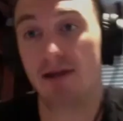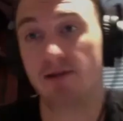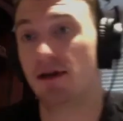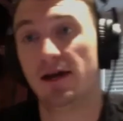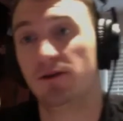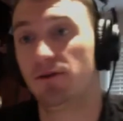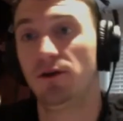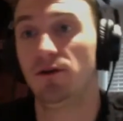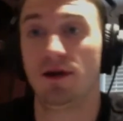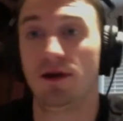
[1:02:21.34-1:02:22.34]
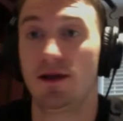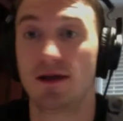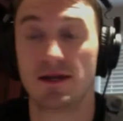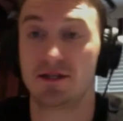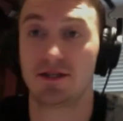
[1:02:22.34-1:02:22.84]
I, I don't know. I
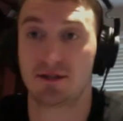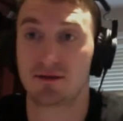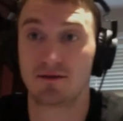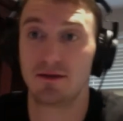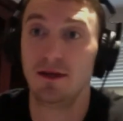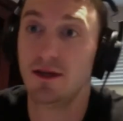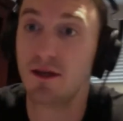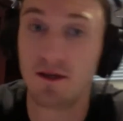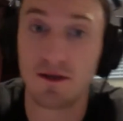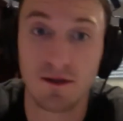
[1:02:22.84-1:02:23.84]
just I don't know either.